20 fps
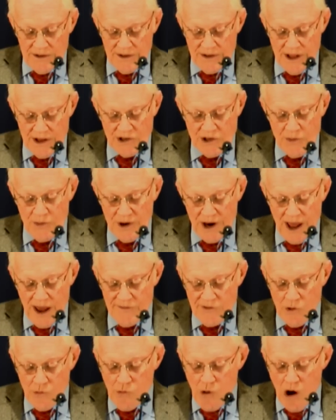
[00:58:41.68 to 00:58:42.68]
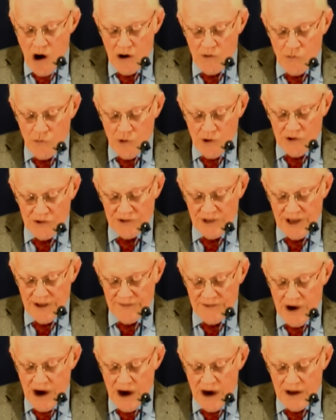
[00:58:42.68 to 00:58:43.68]
that you would have a walk worthy
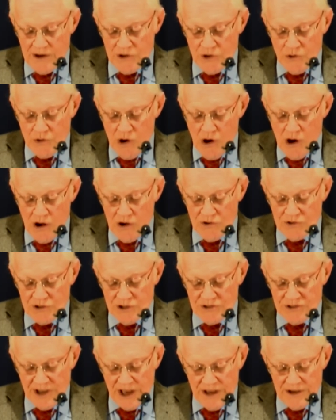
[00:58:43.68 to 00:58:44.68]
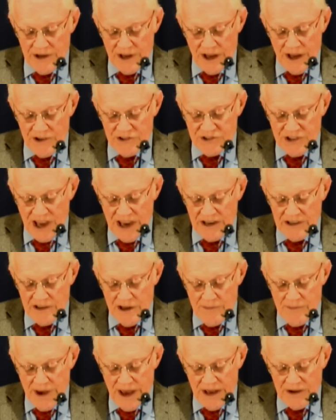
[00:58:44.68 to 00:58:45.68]
of God who calls us into his
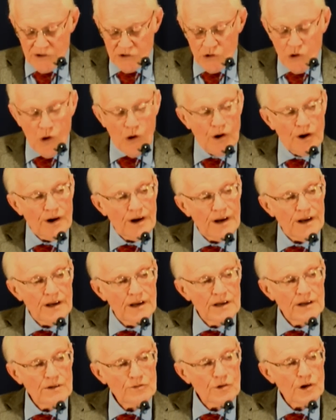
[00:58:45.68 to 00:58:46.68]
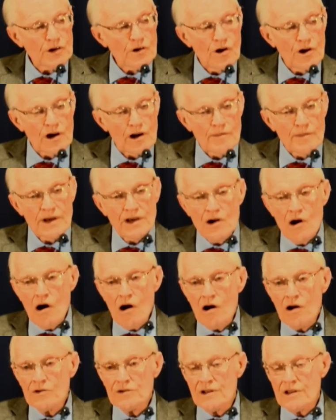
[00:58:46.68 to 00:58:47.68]
kingdom and glory. We're going to be
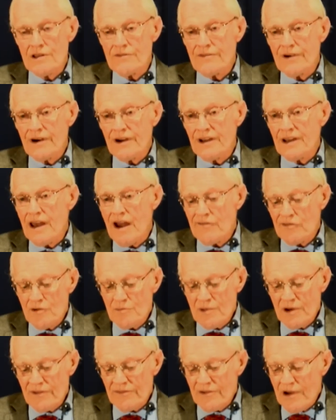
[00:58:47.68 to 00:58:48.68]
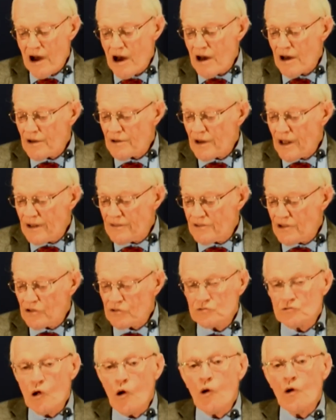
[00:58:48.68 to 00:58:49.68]
called in the very government of God and the
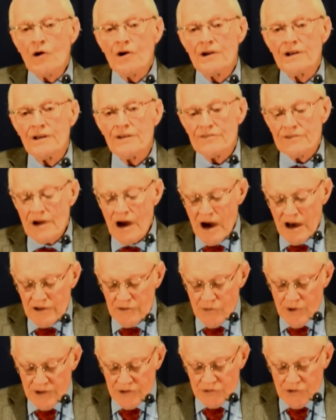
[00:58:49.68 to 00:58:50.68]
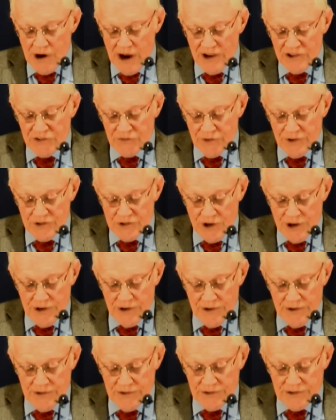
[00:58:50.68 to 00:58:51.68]
glory of God when Christ
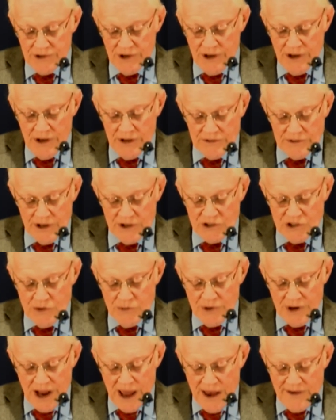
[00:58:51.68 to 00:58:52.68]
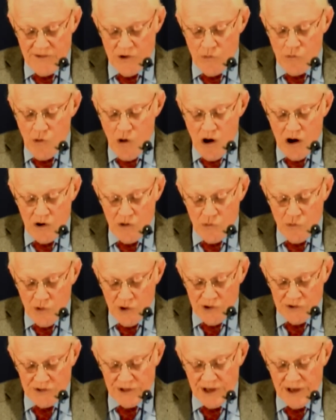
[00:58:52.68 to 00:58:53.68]
returns, that you would have a walk
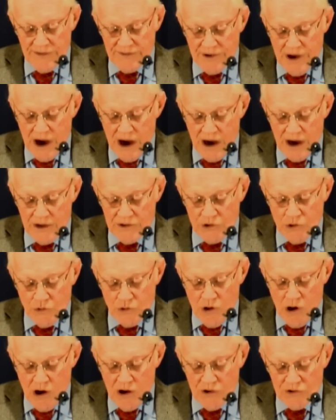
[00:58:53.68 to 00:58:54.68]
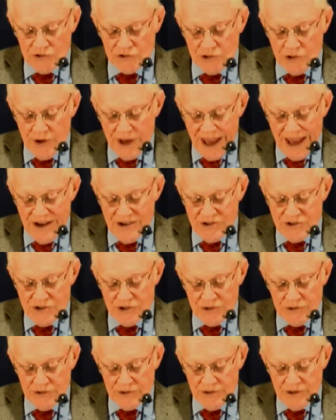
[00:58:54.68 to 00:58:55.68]
worthy of God who calls you
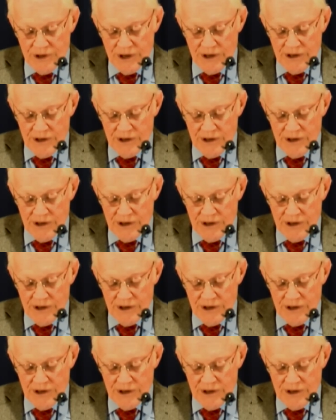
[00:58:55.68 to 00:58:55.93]
into,